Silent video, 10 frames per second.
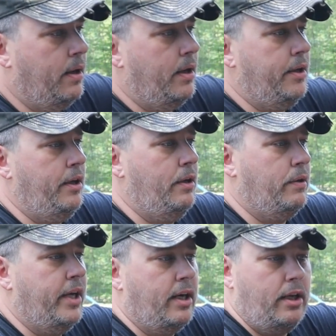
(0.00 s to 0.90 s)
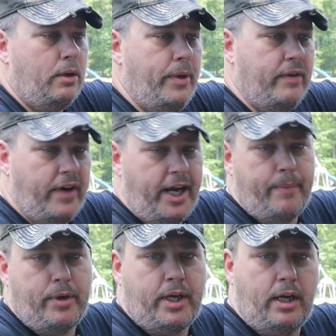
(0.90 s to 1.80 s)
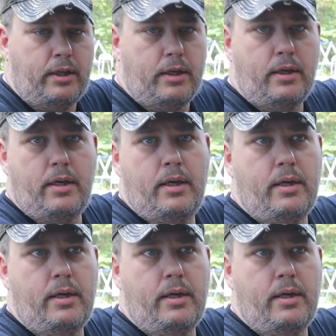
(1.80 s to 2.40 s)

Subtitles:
you'll get a little bit of an amber color